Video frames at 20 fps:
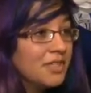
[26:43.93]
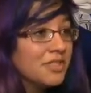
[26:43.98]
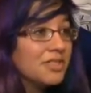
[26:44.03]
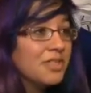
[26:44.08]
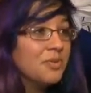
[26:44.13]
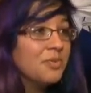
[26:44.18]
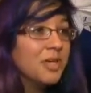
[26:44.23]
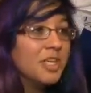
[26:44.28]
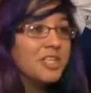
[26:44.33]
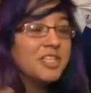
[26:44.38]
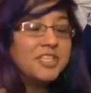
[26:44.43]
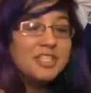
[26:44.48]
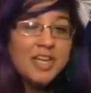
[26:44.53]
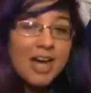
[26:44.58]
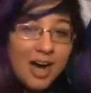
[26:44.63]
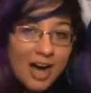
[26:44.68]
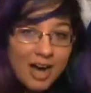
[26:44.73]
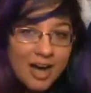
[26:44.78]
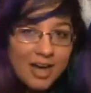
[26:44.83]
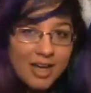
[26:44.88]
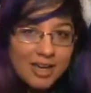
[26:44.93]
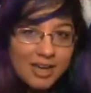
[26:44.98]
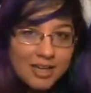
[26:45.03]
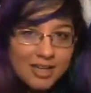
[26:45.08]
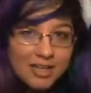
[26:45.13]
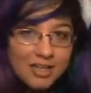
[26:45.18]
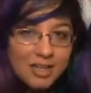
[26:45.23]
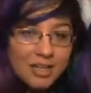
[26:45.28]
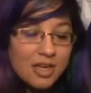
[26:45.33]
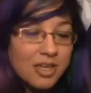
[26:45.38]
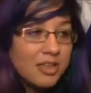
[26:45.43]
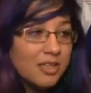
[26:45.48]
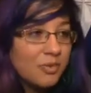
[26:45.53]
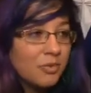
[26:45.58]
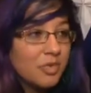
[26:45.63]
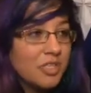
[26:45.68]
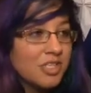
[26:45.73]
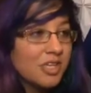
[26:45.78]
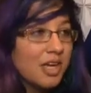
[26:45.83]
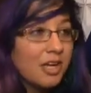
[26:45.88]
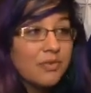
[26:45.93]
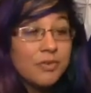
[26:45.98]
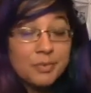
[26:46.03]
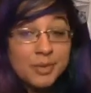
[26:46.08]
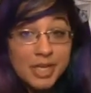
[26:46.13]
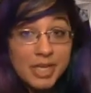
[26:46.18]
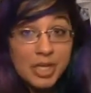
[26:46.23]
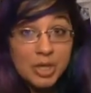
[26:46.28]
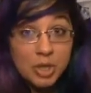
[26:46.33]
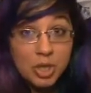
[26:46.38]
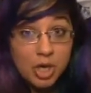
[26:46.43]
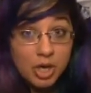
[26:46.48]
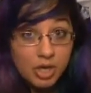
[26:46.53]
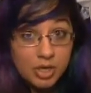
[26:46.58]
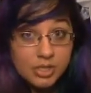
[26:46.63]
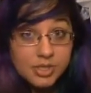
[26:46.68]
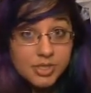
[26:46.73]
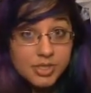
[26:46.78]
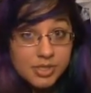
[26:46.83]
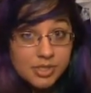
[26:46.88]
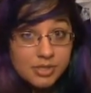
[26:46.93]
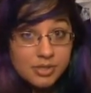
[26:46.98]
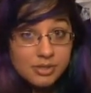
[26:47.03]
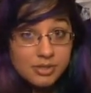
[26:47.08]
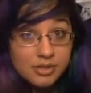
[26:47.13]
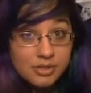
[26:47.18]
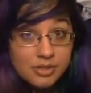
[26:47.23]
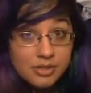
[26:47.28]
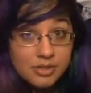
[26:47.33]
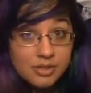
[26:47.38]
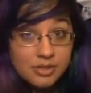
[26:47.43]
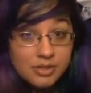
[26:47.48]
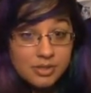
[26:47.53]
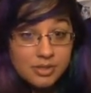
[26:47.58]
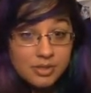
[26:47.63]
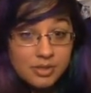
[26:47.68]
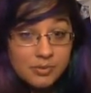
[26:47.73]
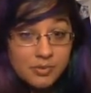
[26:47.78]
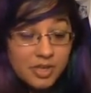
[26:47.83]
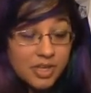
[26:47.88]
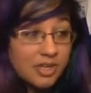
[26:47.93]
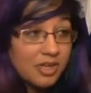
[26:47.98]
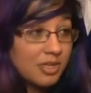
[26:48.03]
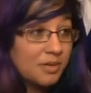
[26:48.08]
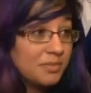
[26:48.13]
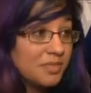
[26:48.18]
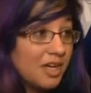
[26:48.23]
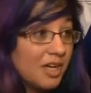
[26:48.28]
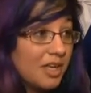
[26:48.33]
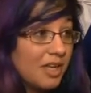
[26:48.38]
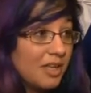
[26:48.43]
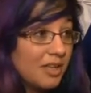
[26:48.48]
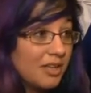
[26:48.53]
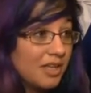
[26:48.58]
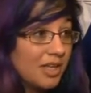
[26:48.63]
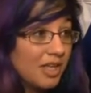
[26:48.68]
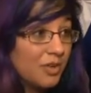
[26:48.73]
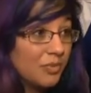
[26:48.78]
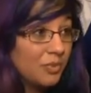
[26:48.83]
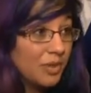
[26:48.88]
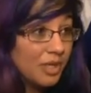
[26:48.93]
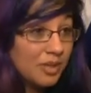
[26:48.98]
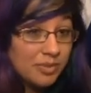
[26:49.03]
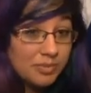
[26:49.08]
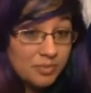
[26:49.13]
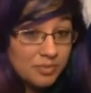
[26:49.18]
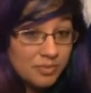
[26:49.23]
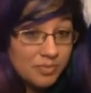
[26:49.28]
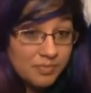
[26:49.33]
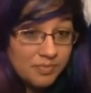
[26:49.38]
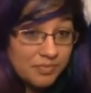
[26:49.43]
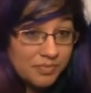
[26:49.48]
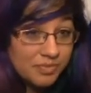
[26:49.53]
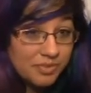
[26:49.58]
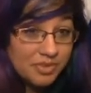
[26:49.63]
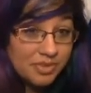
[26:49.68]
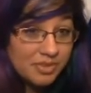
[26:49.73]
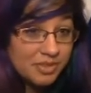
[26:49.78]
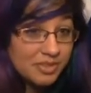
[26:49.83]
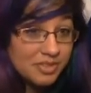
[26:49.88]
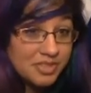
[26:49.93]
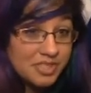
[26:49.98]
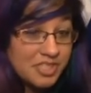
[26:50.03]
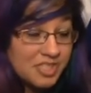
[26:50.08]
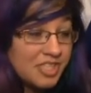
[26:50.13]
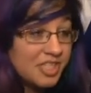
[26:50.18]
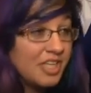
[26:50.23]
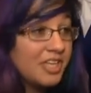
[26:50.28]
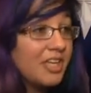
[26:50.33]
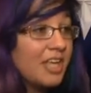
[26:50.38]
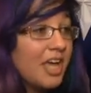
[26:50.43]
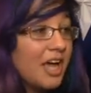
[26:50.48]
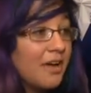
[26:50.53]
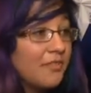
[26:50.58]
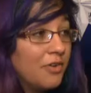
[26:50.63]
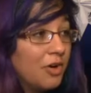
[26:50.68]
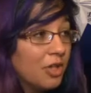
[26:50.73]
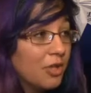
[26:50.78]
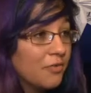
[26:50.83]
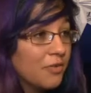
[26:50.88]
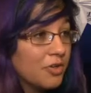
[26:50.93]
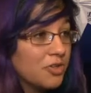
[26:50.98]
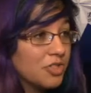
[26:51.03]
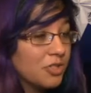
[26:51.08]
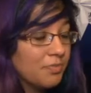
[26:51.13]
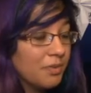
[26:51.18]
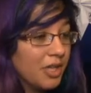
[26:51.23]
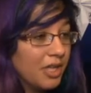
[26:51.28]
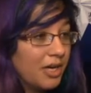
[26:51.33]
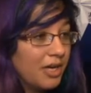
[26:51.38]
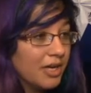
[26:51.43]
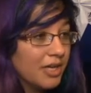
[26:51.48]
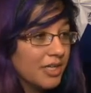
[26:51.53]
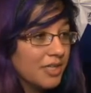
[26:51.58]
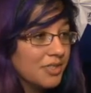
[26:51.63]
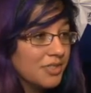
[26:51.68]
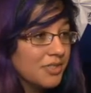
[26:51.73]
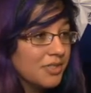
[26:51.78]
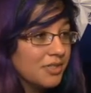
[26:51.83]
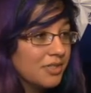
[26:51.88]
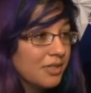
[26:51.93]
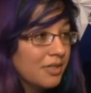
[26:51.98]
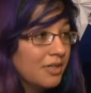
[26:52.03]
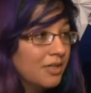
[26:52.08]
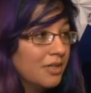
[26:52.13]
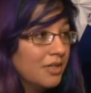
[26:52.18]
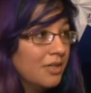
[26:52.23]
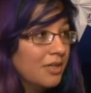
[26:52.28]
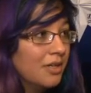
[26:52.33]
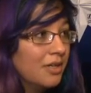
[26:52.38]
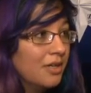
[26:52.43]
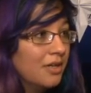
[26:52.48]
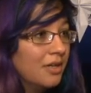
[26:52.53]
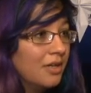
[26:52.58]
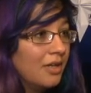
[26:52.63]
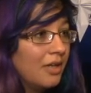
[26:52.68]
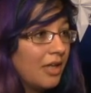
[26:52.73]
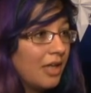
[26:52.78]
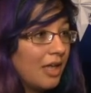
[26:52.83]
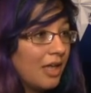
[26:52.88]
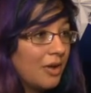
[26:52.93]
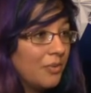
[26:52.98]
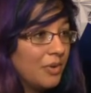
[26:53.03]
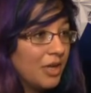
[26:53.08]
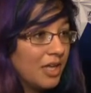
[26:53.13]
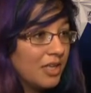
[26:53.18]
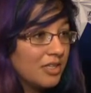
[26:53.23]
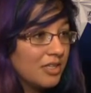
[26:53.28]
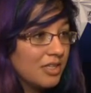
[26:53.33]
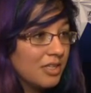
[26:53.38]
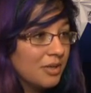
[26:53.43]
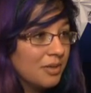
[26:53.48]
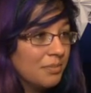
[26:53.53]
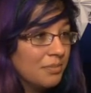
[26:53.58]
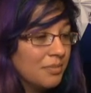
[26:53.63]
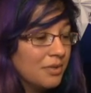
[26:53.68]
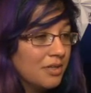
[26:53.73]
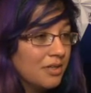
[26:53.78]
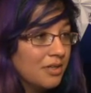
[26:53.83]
So we died, and I think we died from getting lost. We ended up dying like we didn't have all of our supplies, and we ended up